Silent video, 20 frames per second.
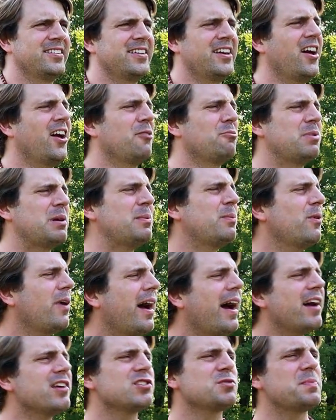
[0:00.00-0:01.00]
Yeah, people
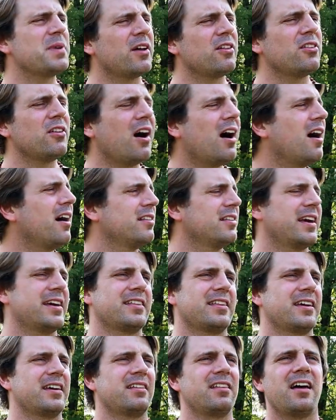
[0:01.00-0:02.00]
ask me a lot
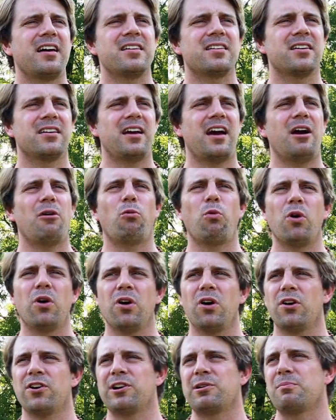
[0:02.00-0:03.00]
lately, like at
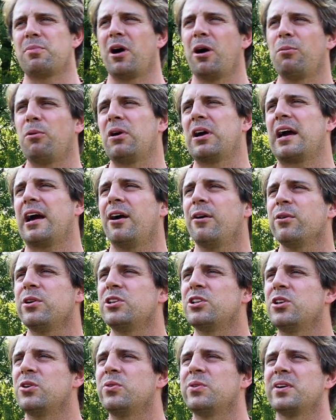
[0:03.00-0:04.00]
work and in public, how are
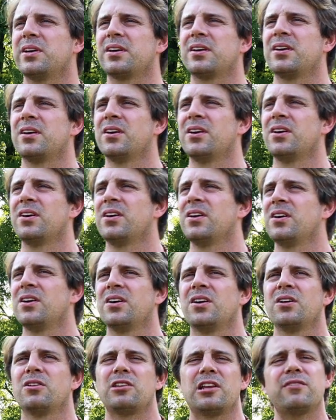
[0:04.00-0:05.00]
you doing?
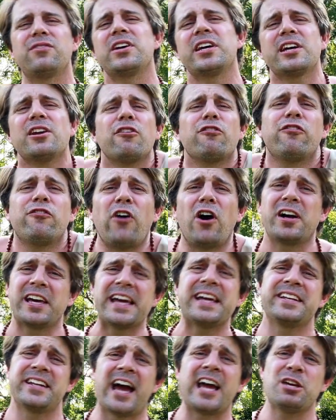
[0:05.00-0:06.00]
Living in a
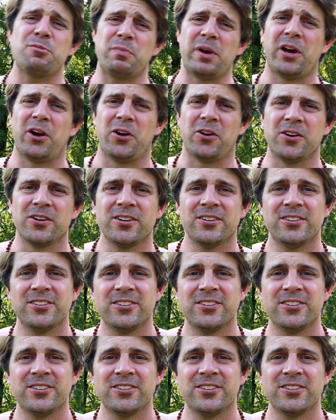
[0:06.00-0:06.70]
fucking nightmare.